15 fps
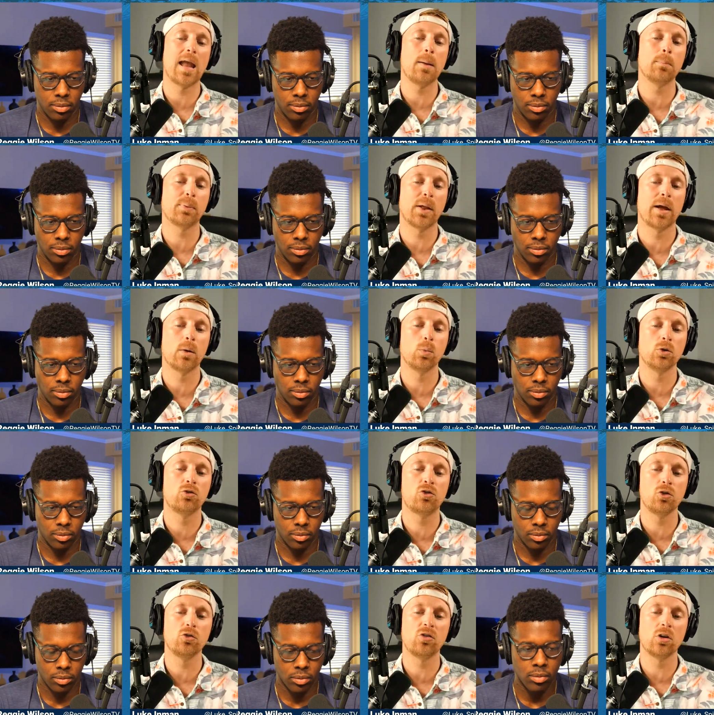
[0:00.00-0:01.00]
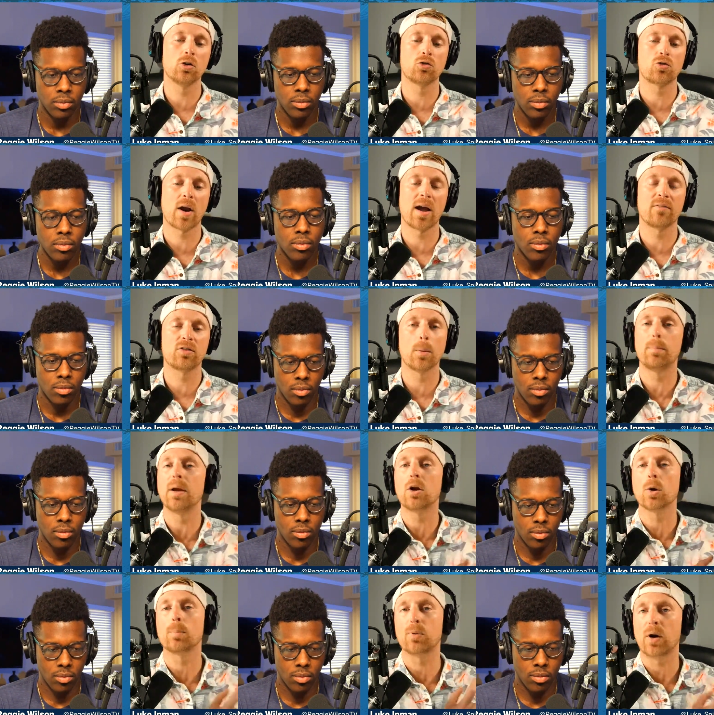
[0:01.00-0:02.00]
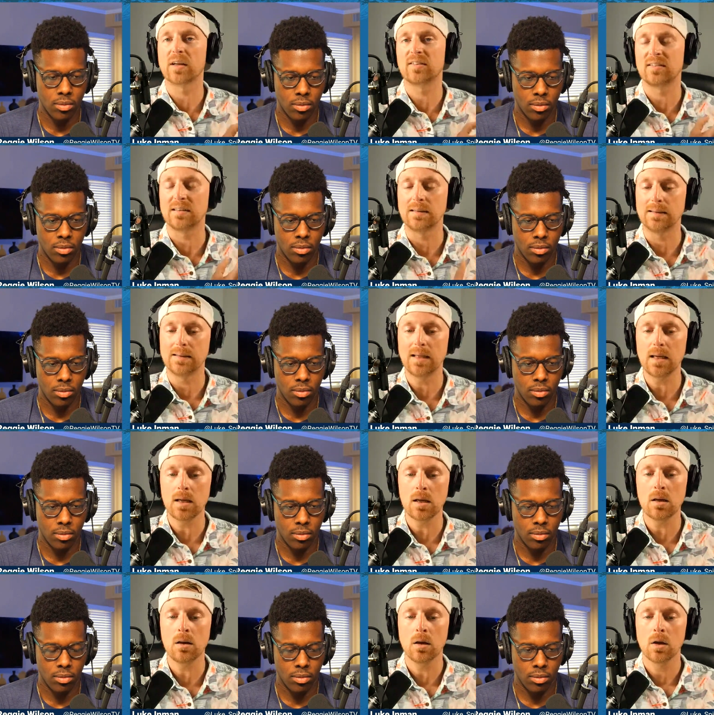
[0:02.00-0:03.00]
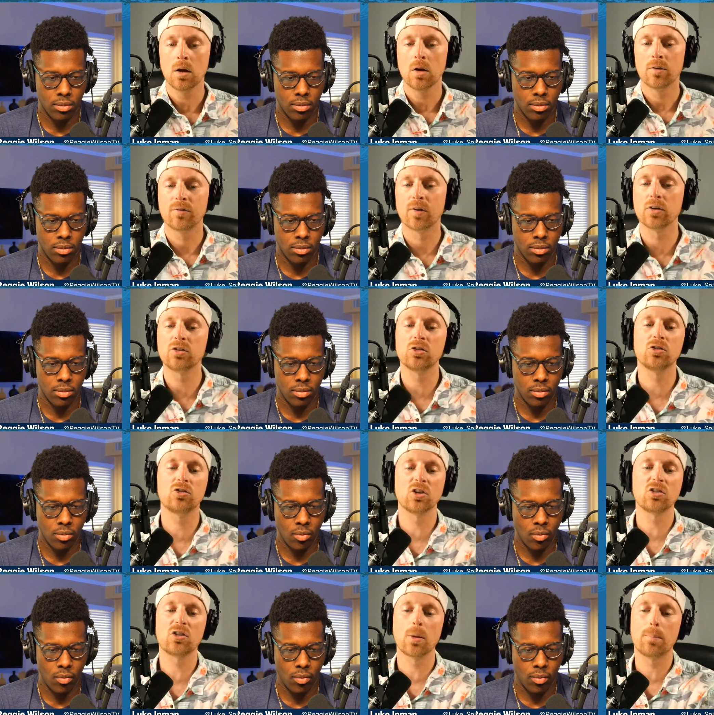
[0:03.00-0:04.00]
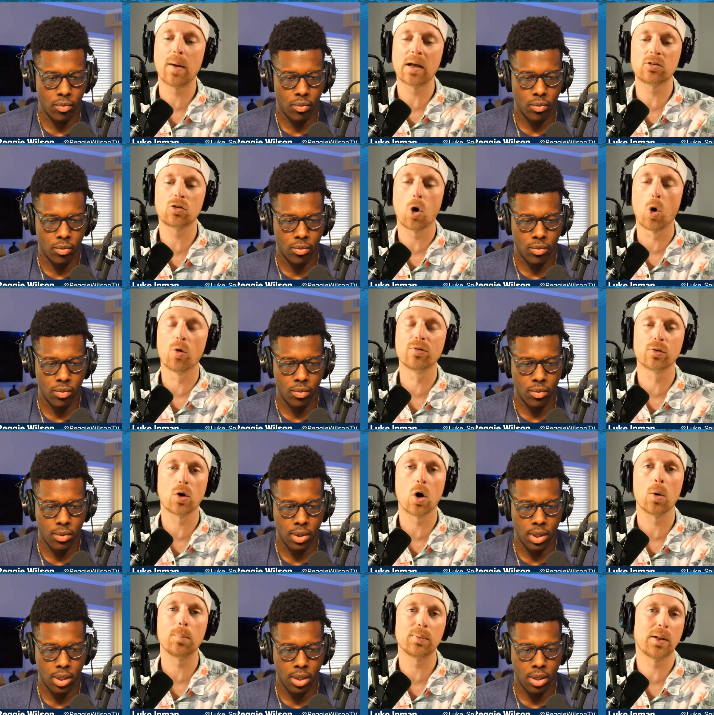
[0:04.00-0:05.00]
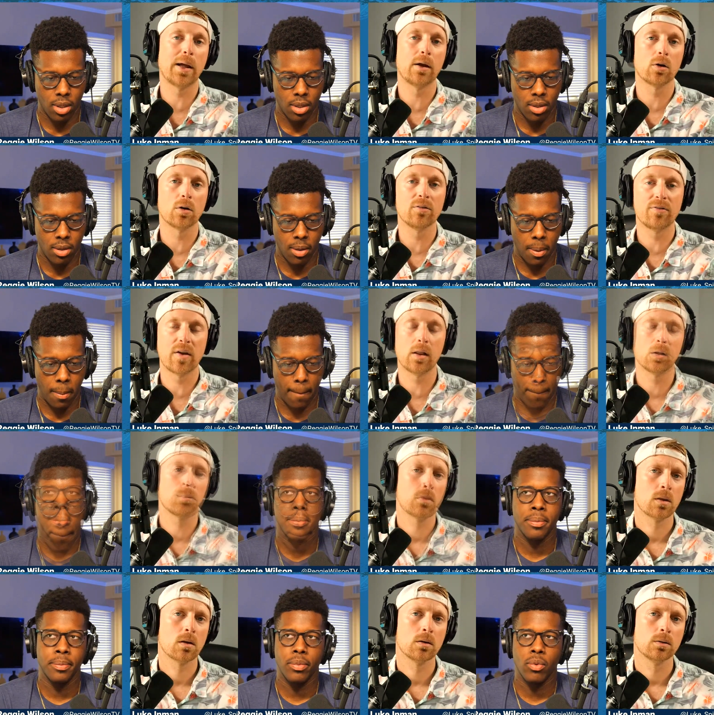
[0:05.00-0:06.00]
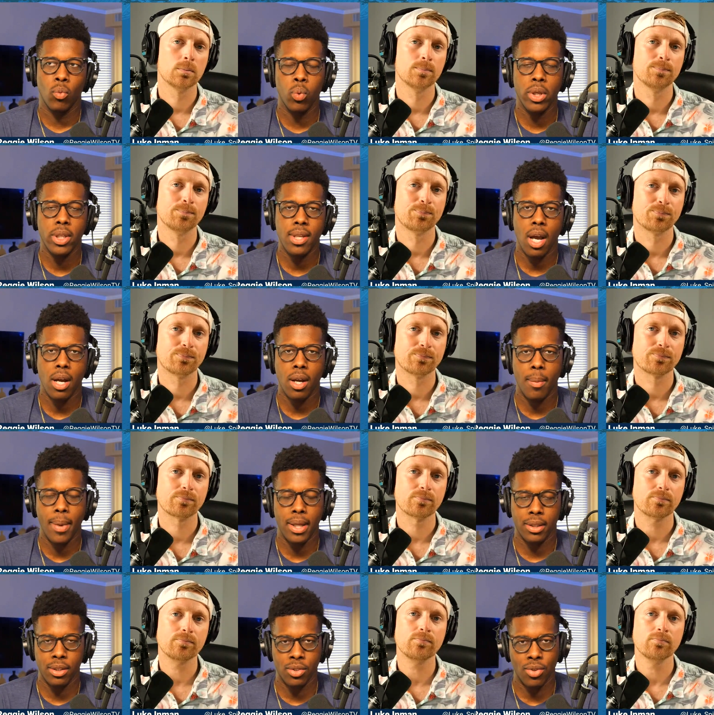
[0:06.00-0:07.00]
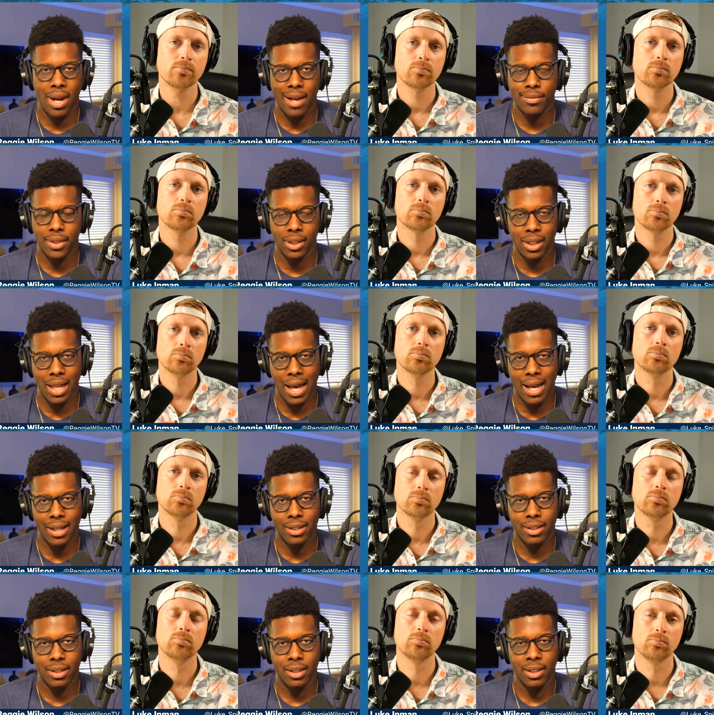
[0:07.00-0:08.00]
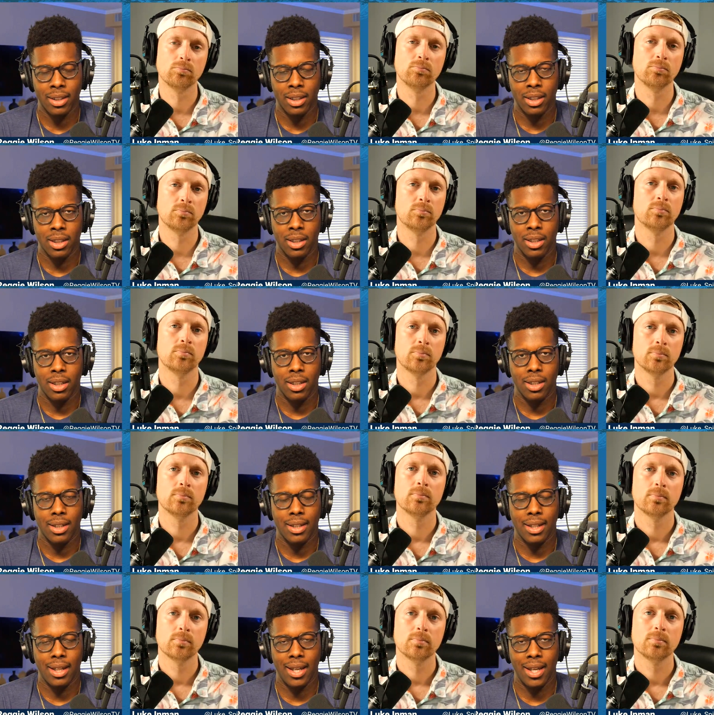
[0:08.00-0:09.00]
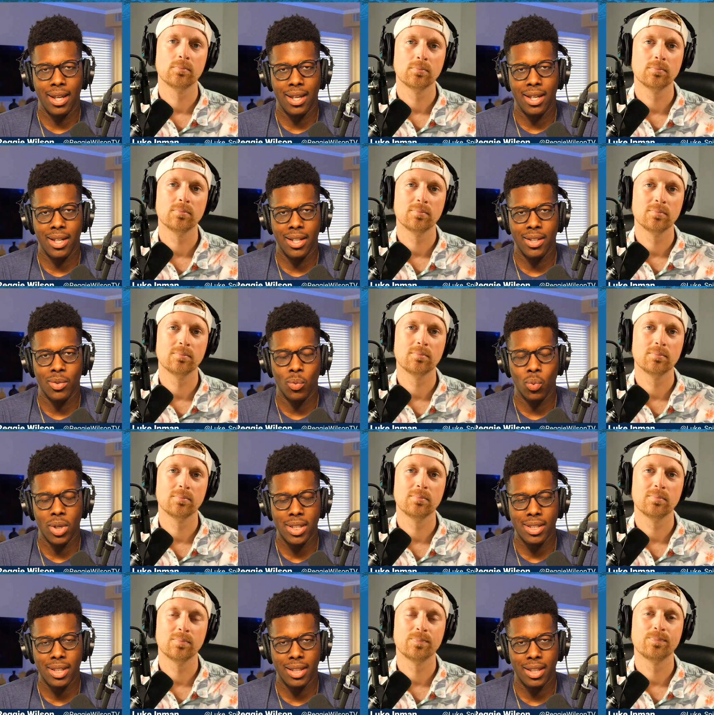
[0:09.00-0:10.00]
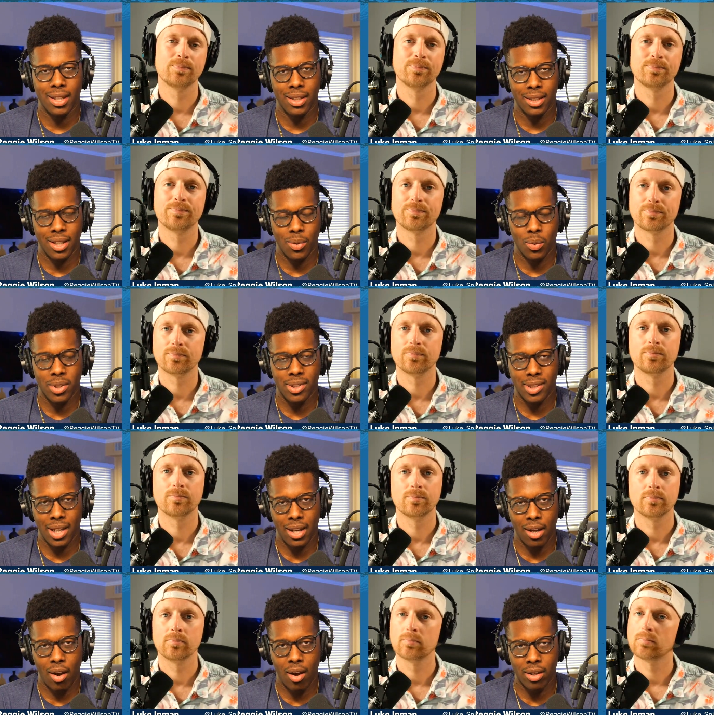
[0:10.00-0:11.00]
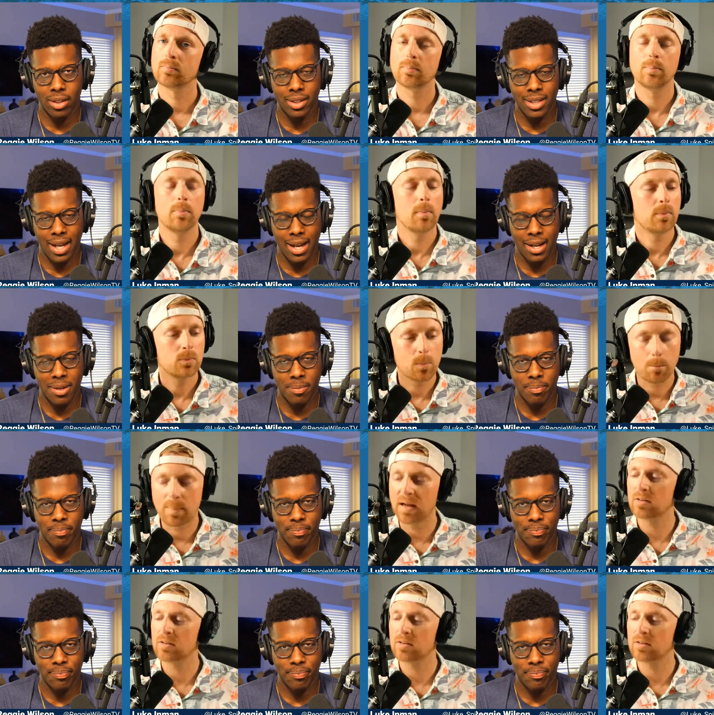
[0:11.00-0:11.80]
Speaker 1: plan when choosing to draft the bigger pressing need versus just the best overall player available?
Speaker 2: We talk about the draft a lot. Mm-hmm. And what's the thing that we say all the time?
Speaker 1: Best